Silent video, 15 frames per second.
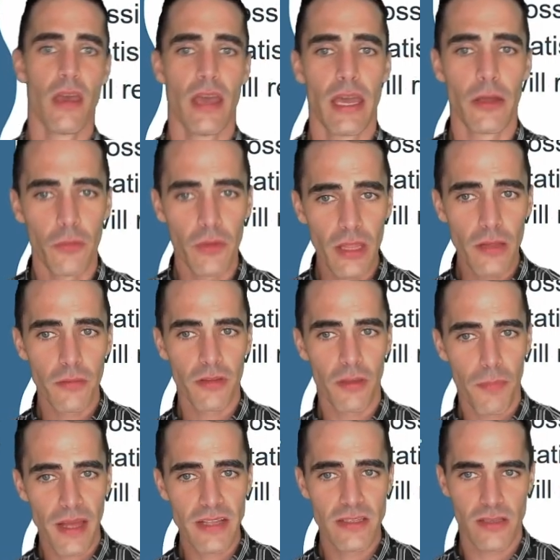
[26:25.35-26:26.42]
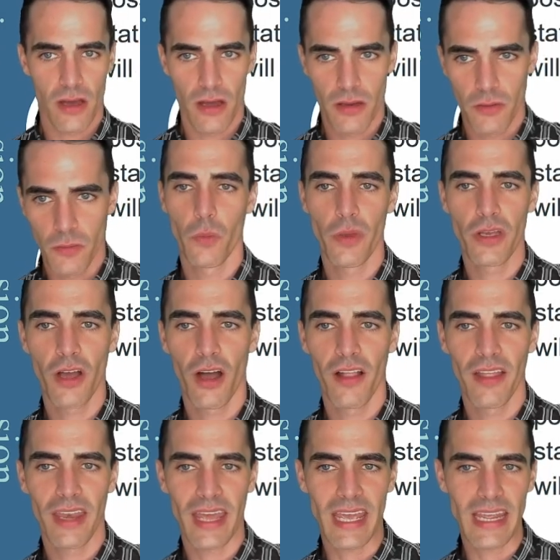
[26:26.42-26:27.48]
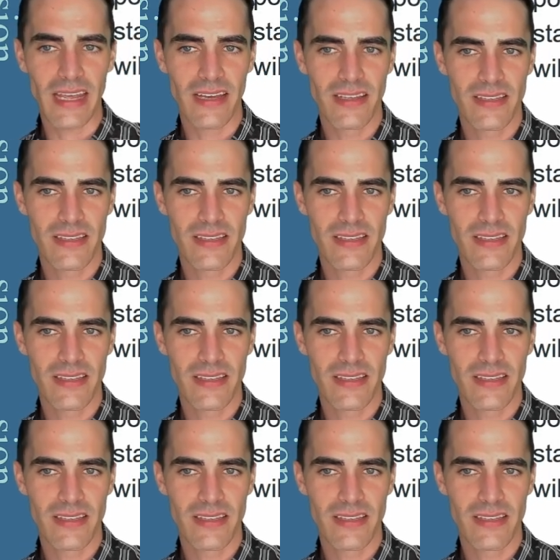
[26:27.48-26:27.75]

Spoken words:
It really depends on, we call it a